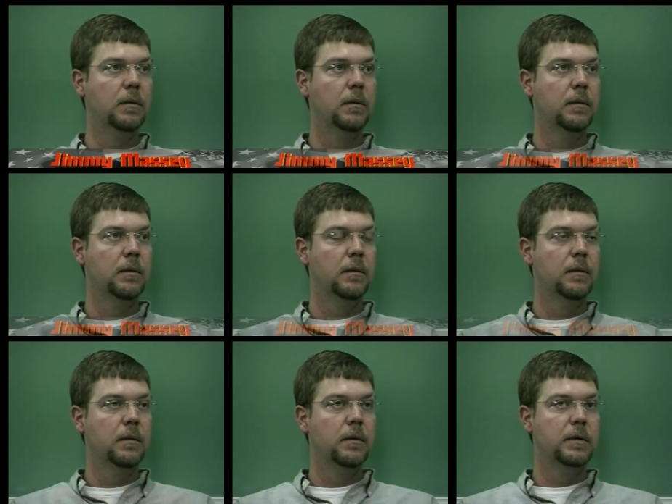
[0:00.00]
on,
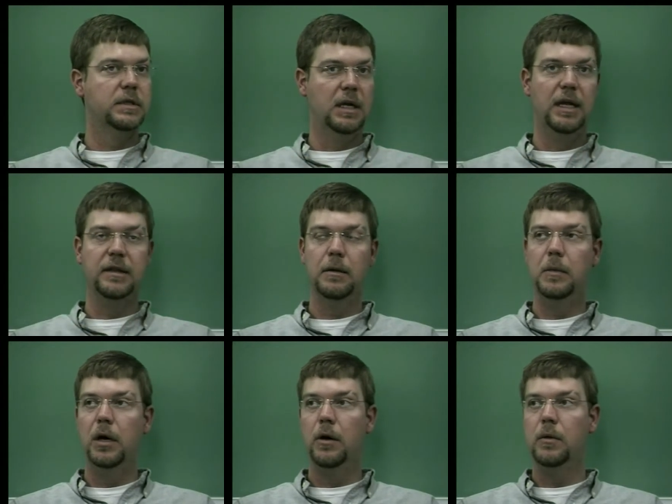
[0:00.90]
to let them
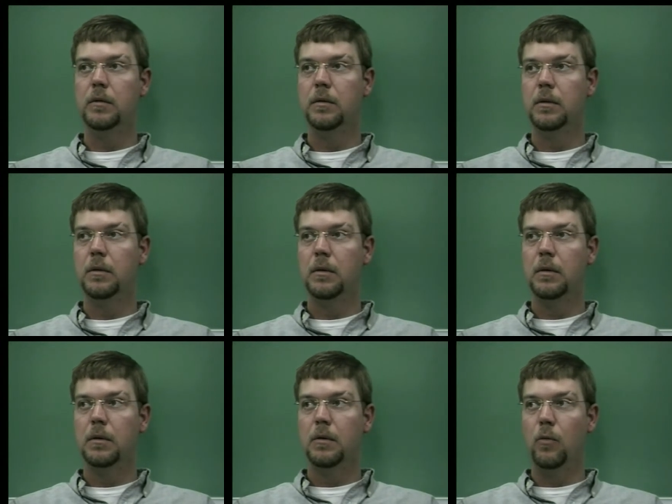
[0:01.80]
know
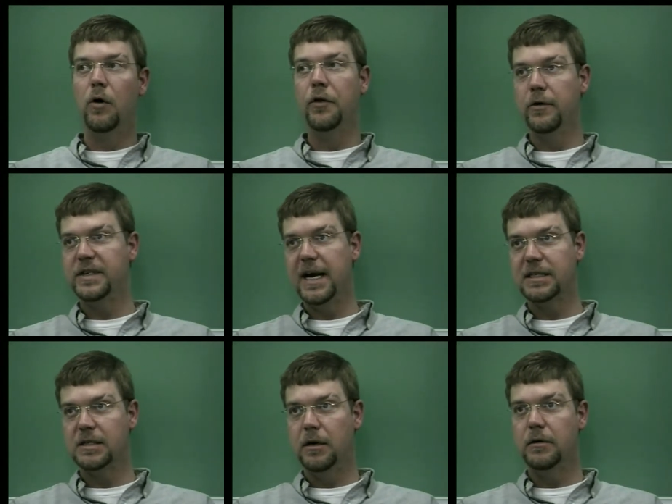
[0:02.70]
where their tax
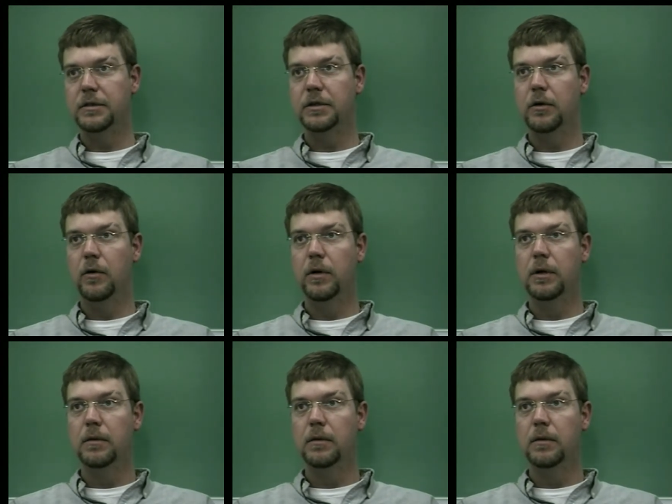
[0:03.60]
dollars are going.